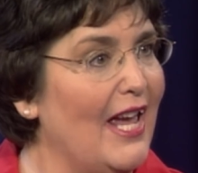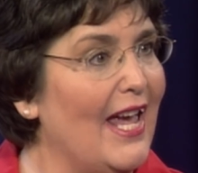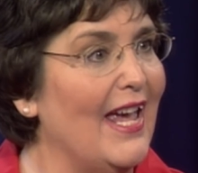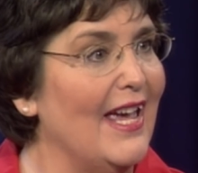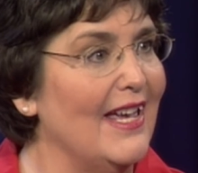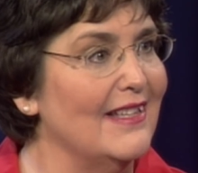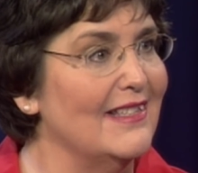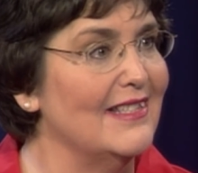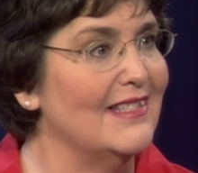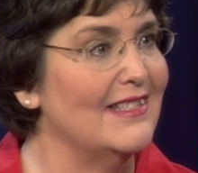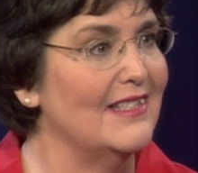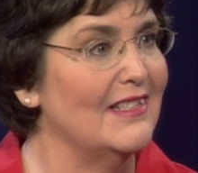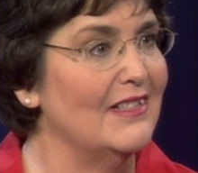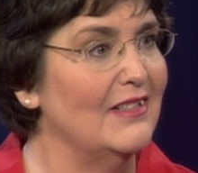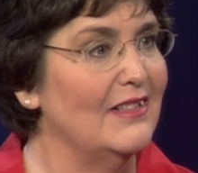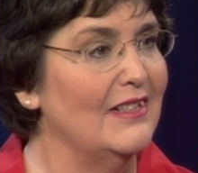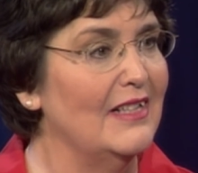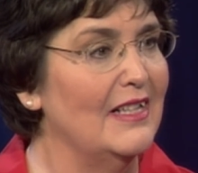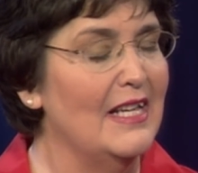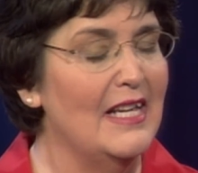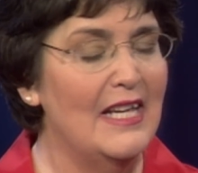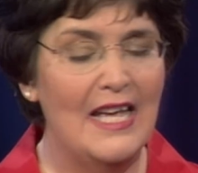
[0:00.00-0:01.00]
hands.
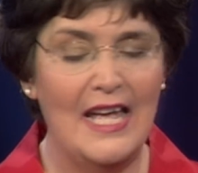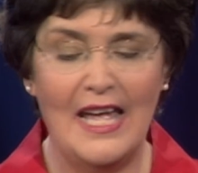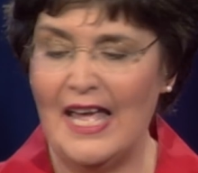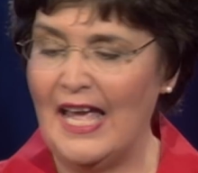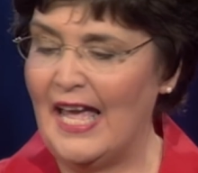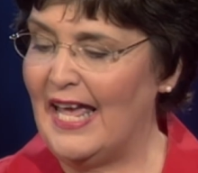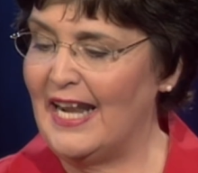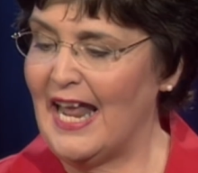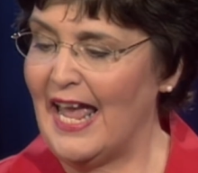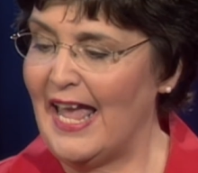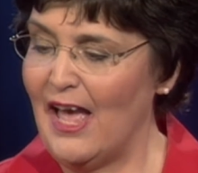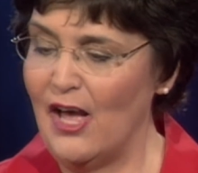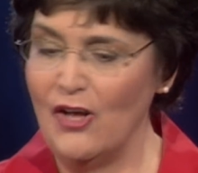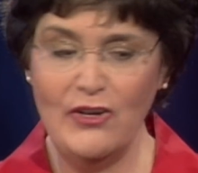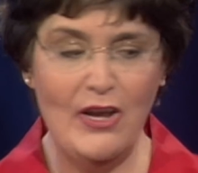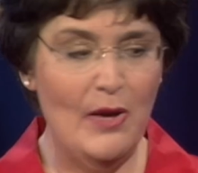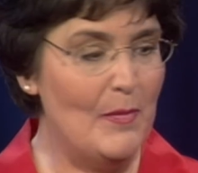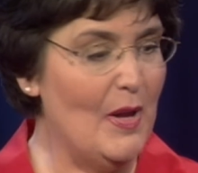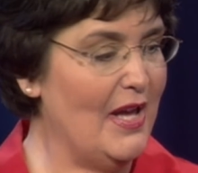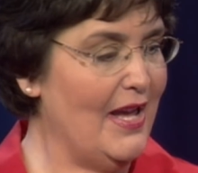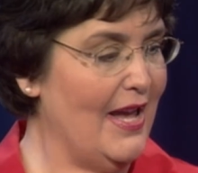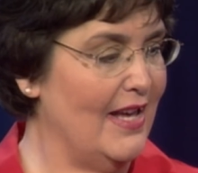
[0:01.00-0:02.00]
And I held
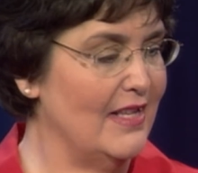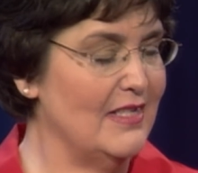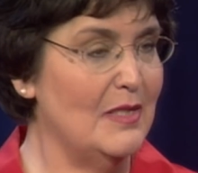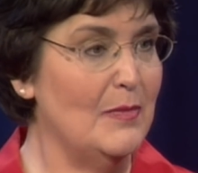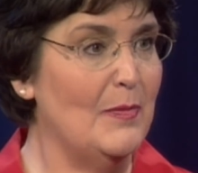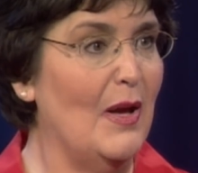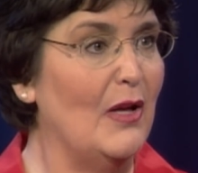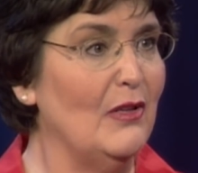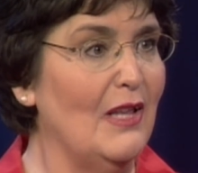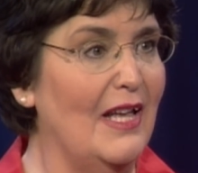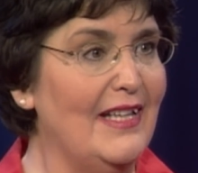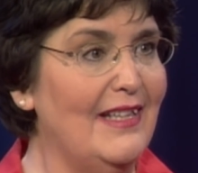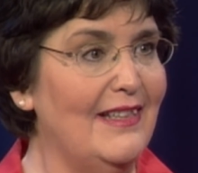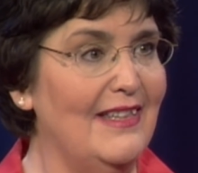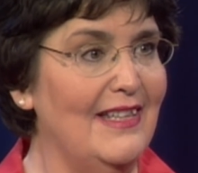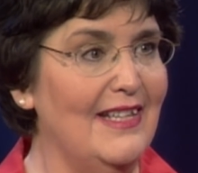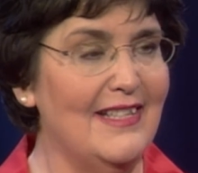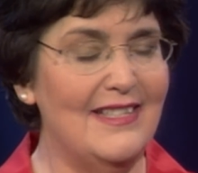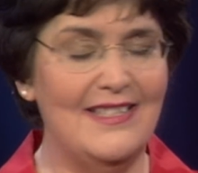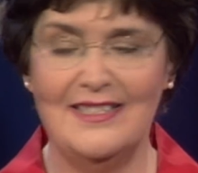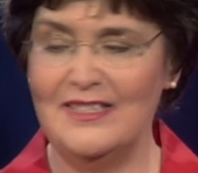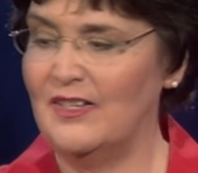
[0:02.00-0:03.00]
up my hands about like
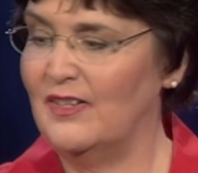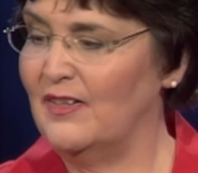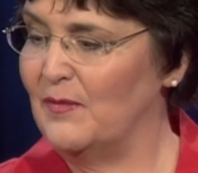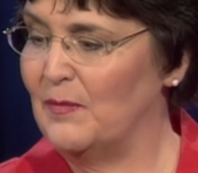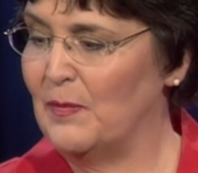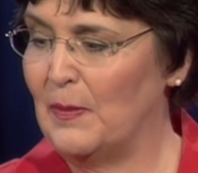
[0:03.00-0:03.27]
this.